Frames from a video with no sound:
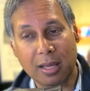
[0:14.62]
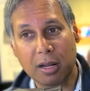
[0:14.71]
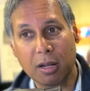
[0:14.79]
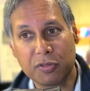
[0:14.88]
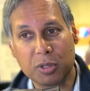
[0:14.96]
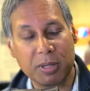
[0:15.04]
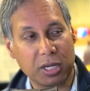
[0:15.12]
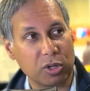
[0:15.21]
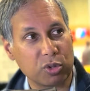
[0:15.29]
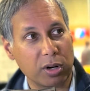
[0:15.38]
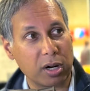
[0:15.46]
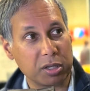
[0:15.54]
not enough to be
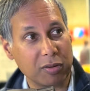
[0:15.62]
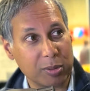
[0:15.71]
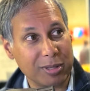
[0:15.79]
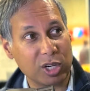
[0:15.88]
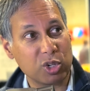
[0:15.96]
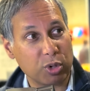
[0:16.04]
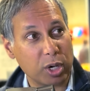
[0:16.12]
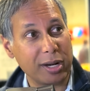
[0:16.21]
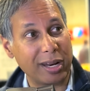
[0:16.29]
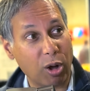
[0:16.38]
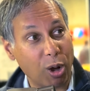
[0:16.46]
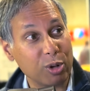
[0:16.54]
contrarian. You have to be contrarian
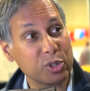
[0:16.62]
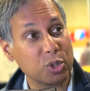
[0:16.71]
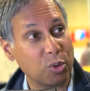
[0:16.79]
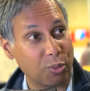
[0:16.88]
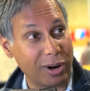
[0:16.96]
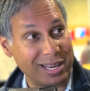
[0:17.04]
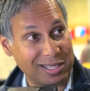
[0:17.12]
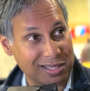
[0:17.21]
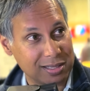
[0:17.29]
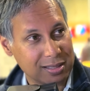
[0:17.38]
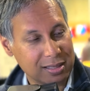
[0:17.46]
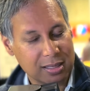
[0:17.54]
and also
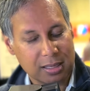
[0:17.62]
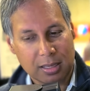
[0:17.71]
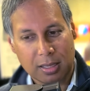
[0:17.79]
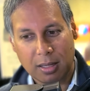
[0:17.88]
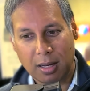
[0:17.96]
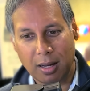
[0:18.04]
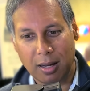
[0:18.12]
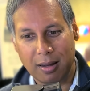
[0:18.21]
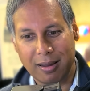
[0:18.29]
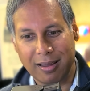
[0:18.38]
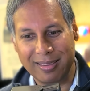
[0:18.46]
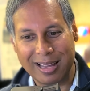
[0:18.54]
right. Uh,
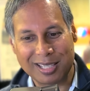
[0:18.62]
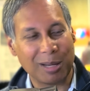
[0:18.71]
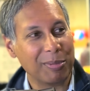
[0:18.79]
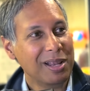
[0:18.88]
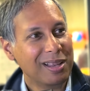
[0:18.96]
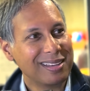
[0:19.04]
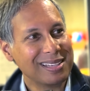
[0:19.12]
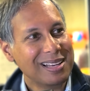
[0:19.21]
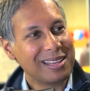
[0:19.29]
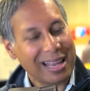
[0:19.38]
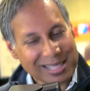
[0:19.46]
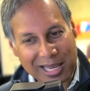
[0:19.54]
that's kind a, of
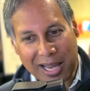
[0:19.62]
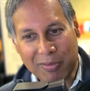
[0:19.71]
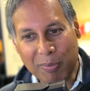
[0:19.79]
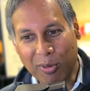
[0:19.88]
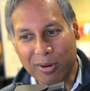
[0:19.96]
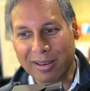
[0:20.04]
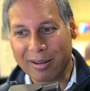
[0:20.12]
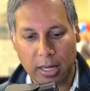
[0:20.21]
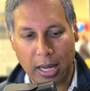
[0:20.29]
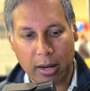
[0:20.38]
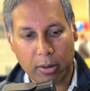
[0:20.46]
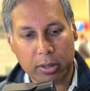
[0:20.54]
important. That's kind of important. And
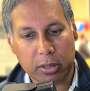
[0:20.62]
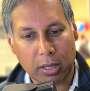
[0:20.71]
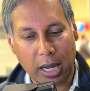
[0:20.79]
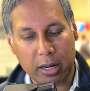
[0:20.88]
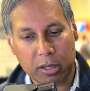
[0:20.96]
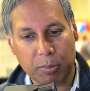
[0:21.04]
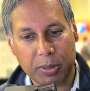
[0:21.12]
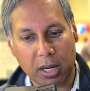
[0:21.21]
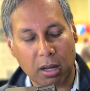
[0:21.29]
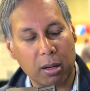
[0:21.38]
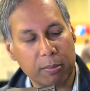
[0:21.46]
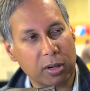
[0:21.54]
how are you? How do you
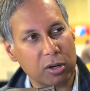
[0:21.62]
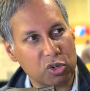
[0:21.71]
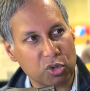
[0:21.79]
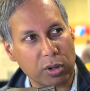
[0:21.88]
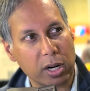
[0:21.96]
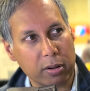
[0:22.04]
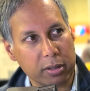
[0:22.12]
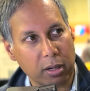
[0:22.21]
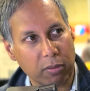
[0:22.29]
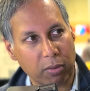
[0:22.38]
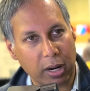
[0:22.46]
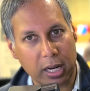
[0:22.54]
become contrarian
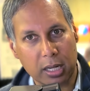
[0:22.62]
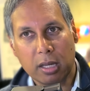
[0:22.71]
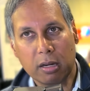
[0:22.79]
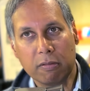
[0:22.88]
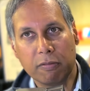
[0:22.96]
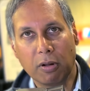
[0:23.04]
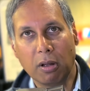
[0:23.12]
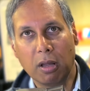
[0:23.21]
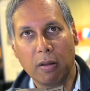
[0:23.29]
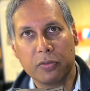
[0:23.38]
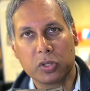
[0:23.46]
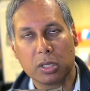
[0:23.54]
and right? It
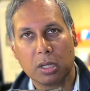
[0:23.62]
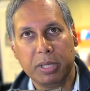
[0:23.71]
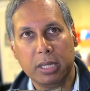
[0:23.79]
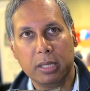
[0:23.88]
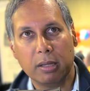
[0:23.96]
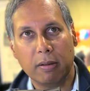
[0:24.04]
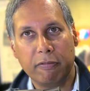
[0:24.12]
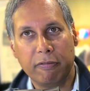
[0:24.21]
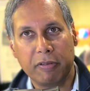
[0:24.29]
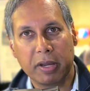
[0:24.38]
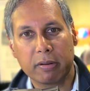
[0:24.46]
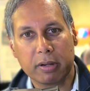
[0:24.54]
involves being
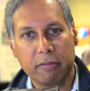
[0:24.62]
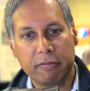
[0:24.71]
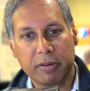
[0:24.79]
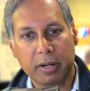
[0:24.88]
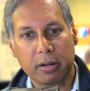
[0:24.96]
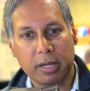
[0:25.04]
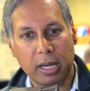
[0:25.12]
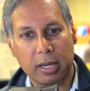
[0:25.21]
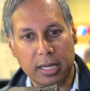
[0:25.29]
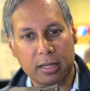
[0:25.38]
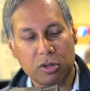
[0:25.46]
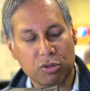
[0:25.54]
very, very
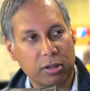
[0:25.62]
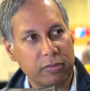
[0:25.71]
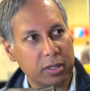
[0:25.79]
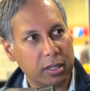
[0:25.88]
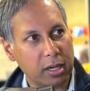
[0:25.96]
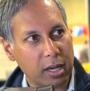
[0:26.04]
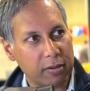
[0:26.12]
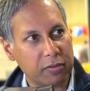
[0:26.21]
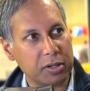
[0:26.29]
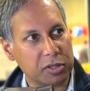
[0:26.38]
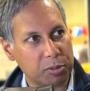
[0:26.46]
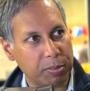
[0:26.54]
data driven and
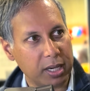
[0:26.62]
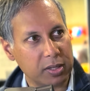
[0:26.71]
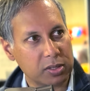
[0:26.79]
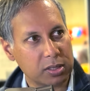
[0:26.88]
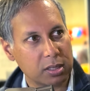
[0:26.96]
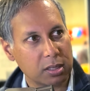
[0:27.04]
evidence based,